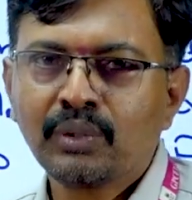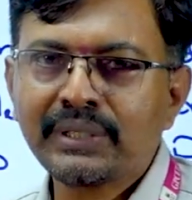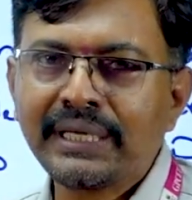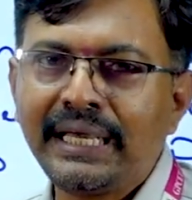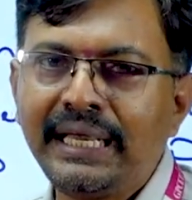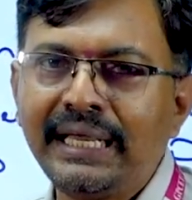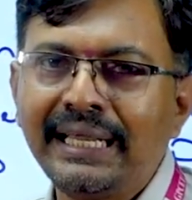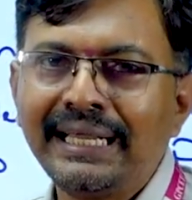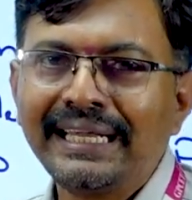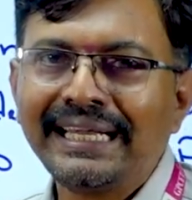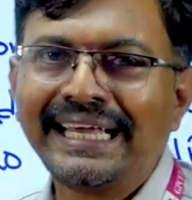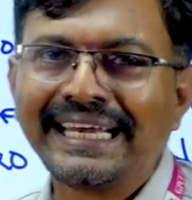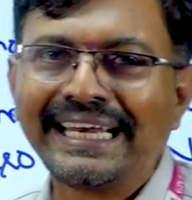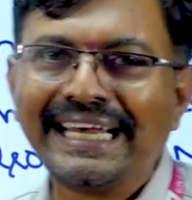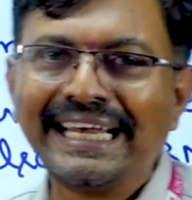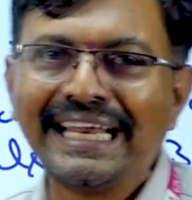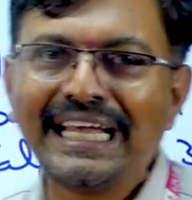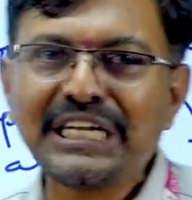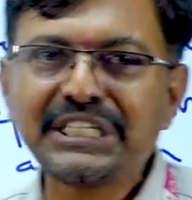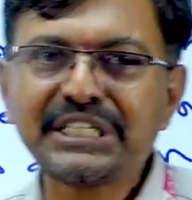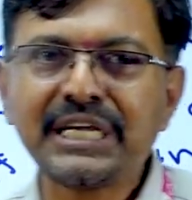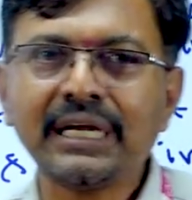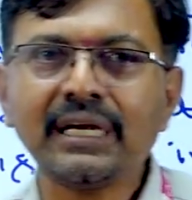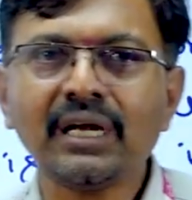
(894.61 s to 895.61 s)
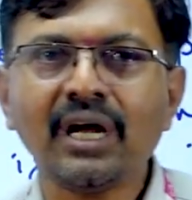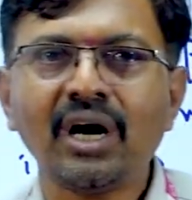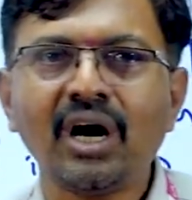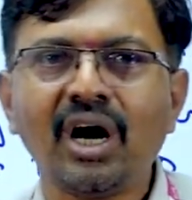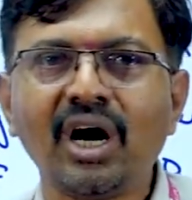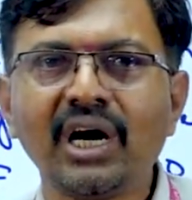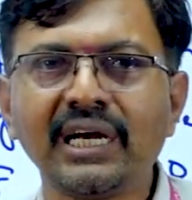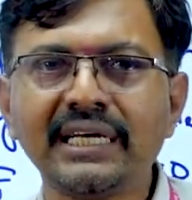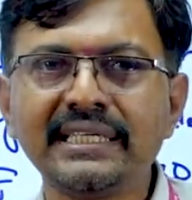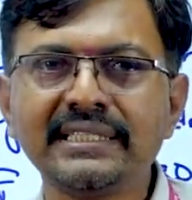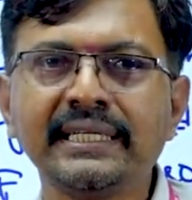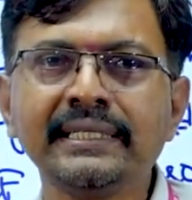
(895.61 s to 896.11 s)
Okay, a relation
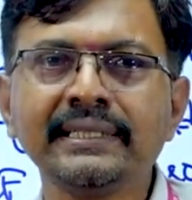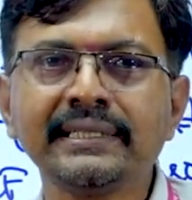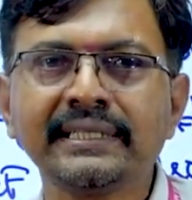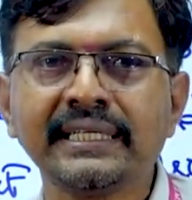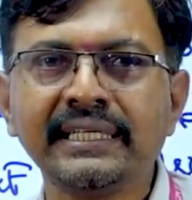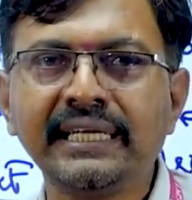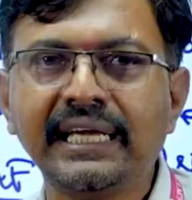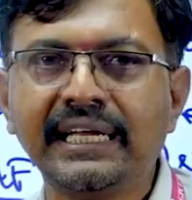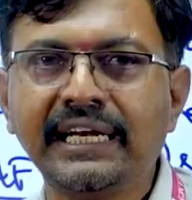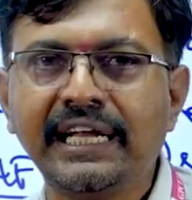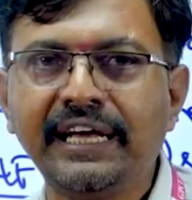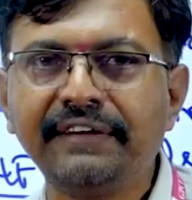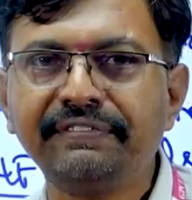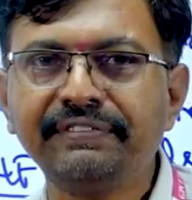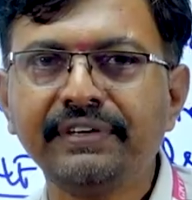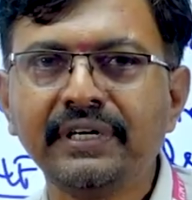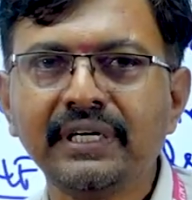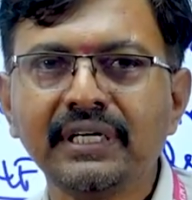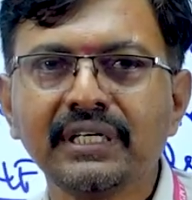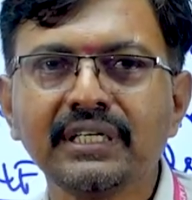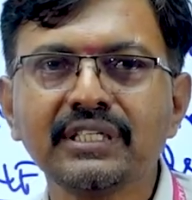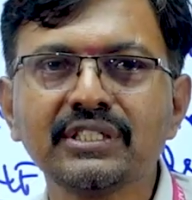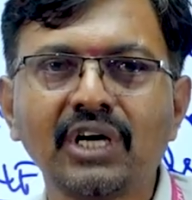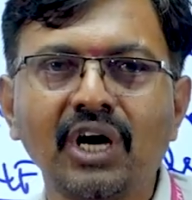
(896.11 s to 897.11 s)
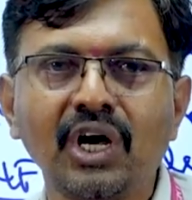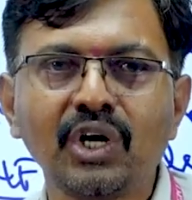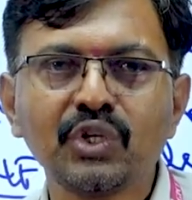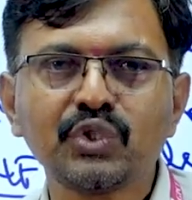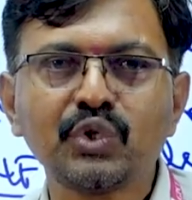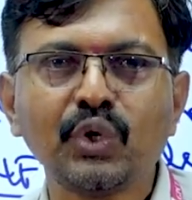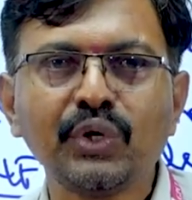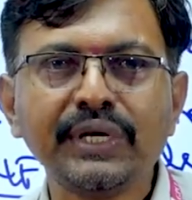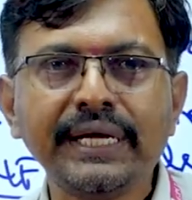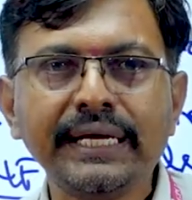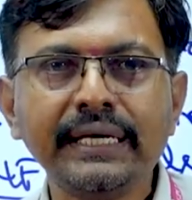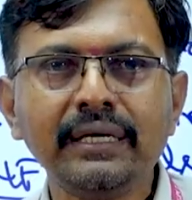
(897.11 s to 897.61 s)
R is in 3NF is
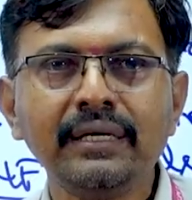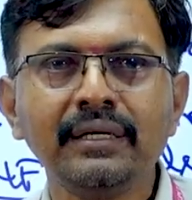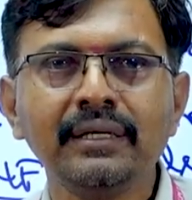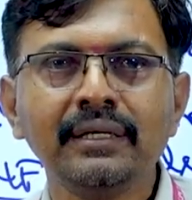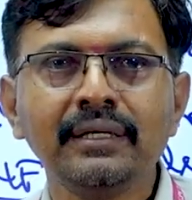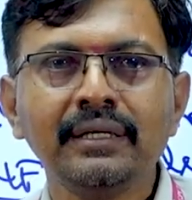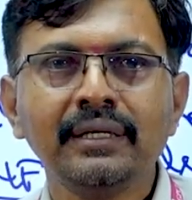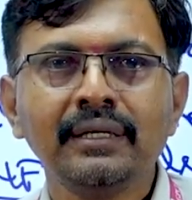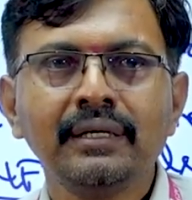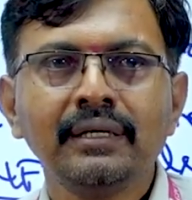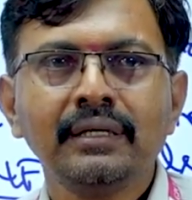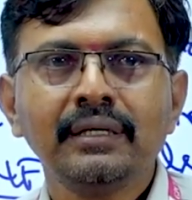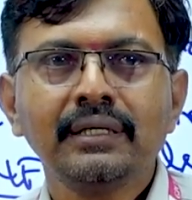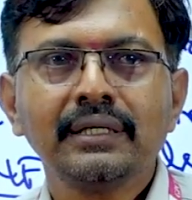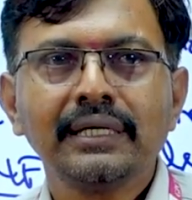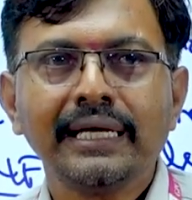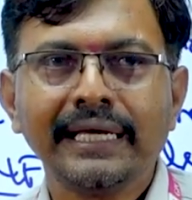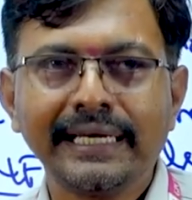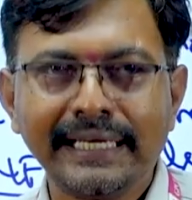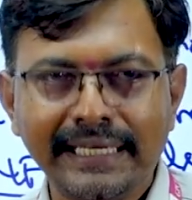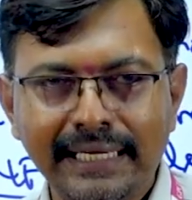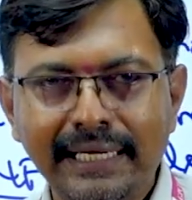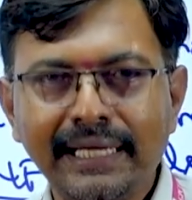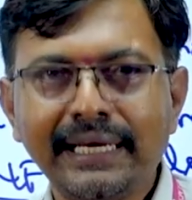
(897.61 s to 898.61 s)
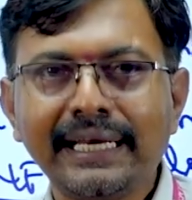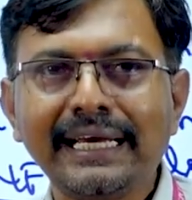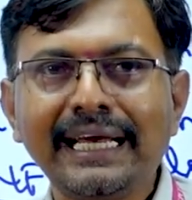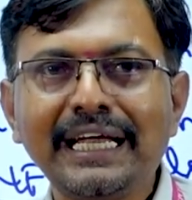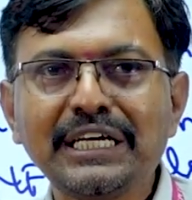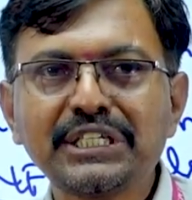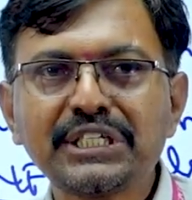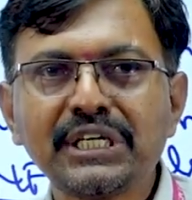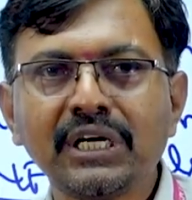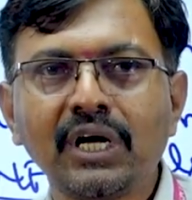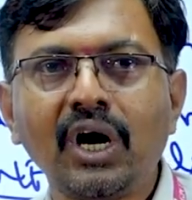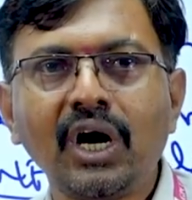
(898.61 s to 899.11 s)
also in a
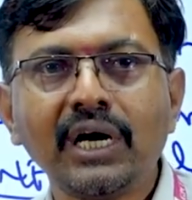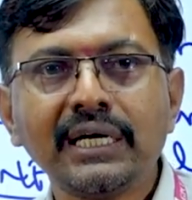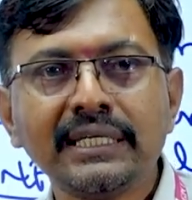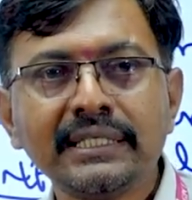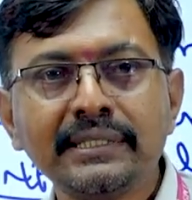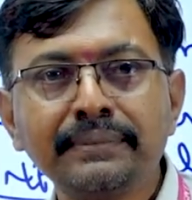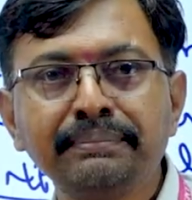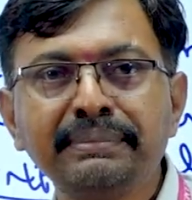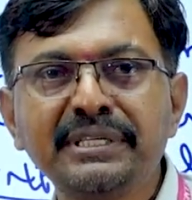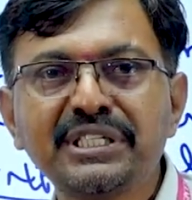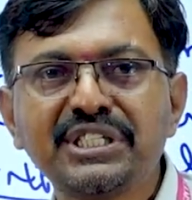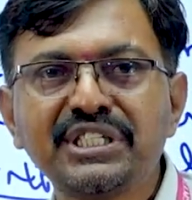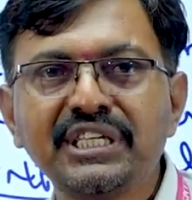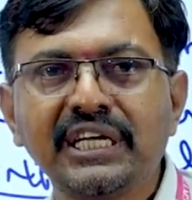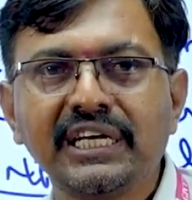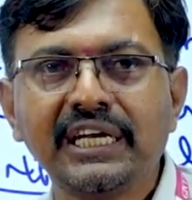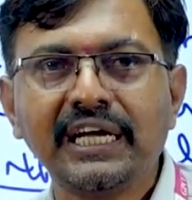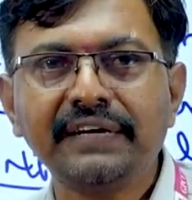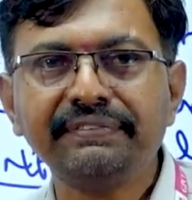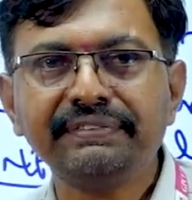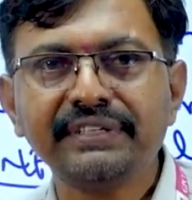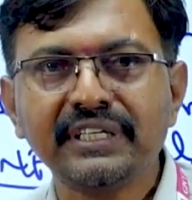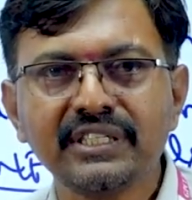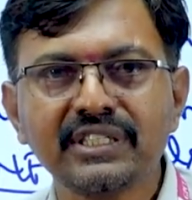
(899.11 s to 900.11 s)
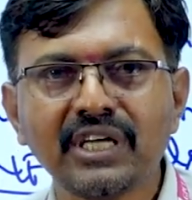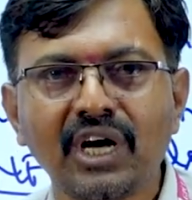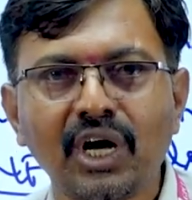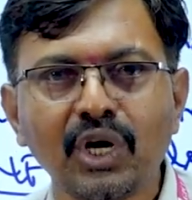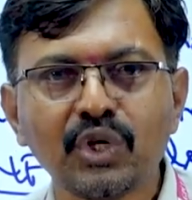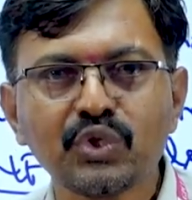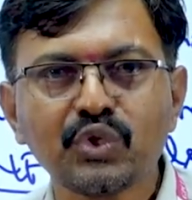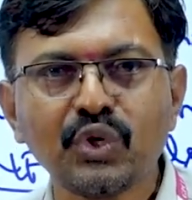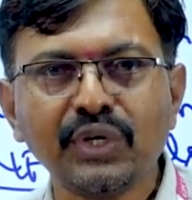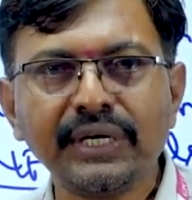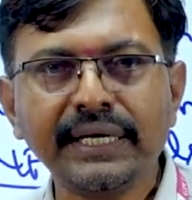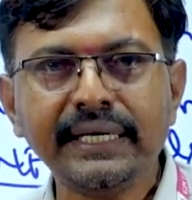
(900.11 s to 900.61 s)
relation R in BCNF is
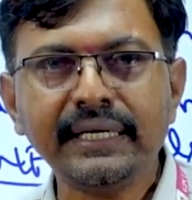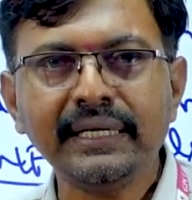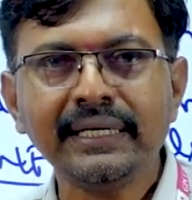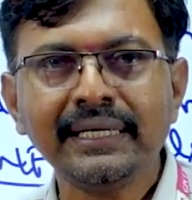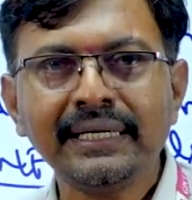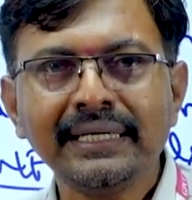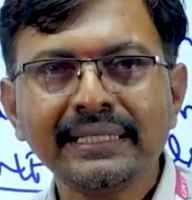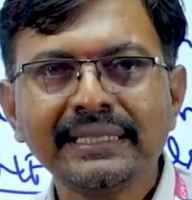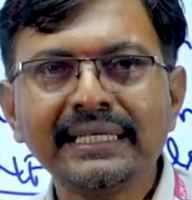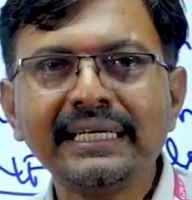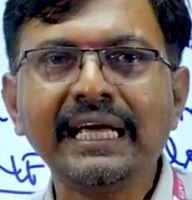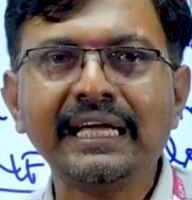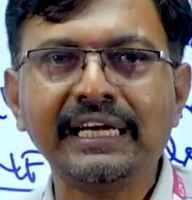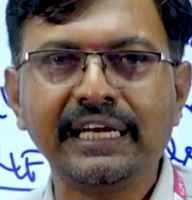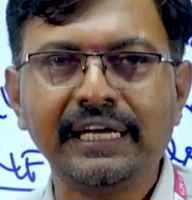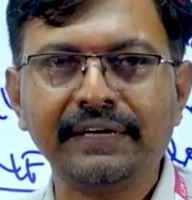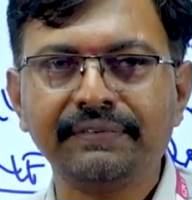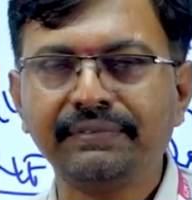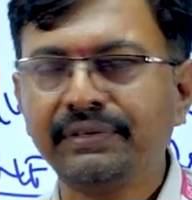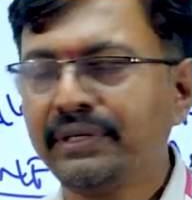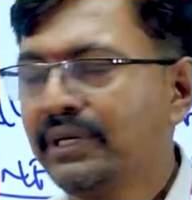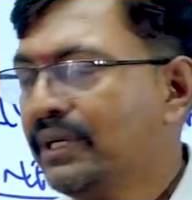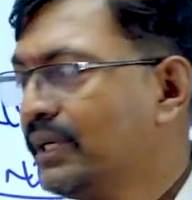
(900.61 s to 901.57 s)
also in 3NF.